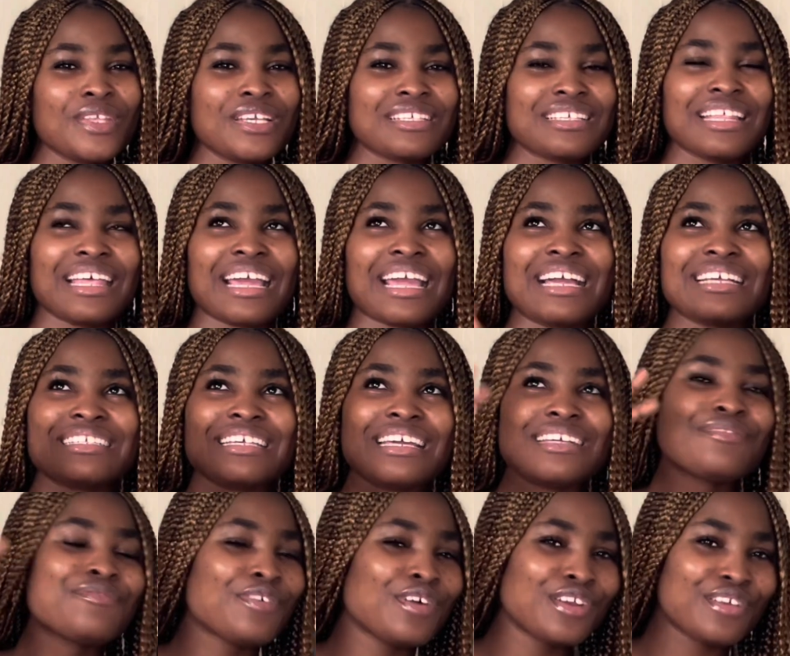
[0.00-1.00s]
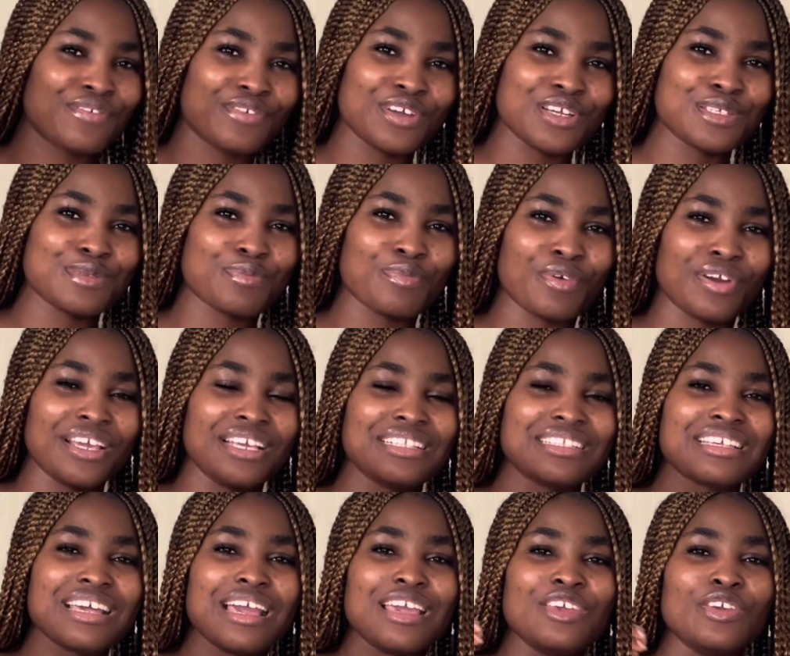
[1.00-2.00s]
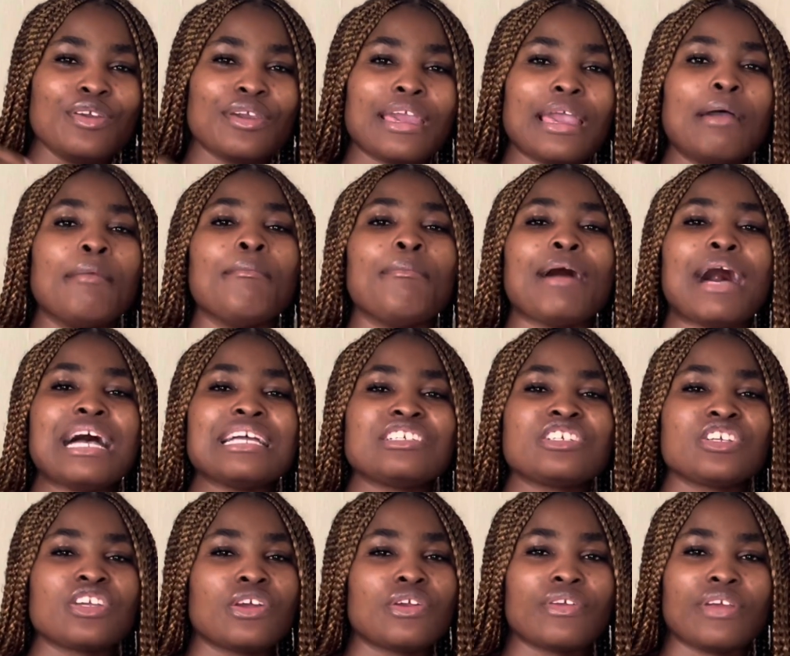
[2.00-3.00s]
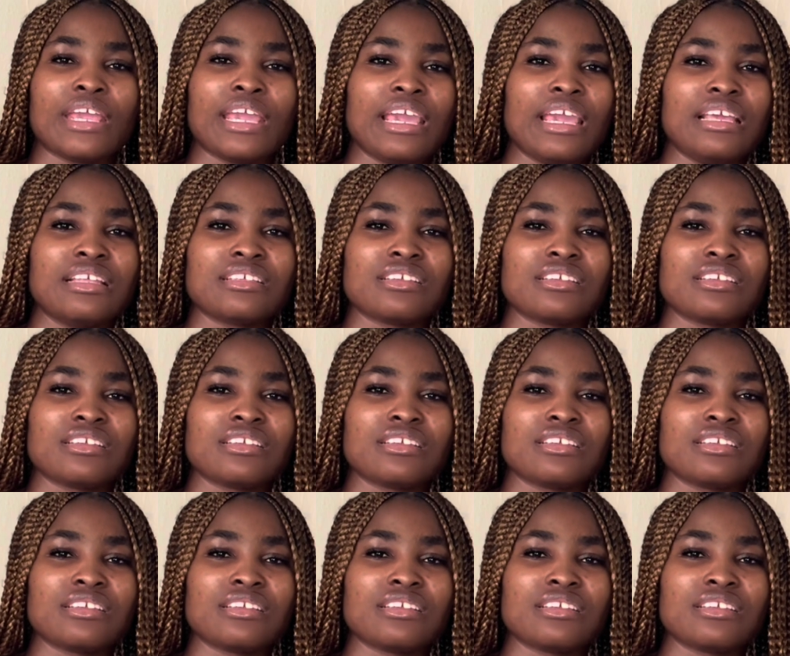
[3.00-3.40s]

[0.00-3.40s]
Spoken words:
So like I said, for the first point, you can batch create.